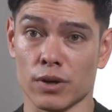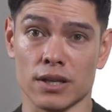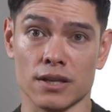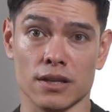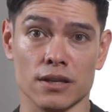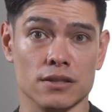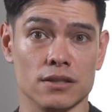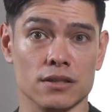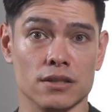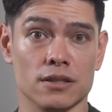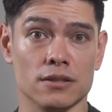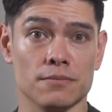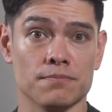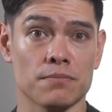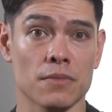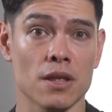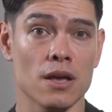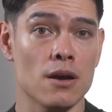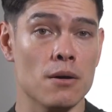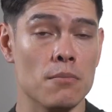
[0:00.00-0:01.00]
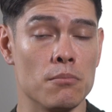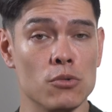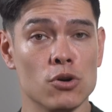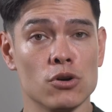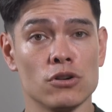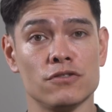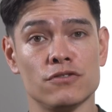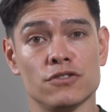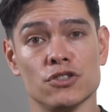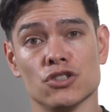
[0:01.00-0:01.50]
NAD
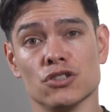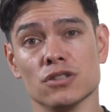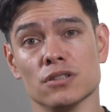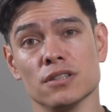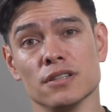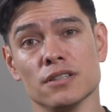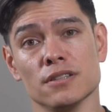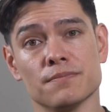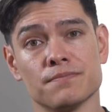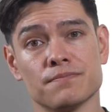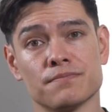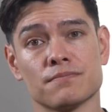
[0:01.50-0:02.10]
more efficiently.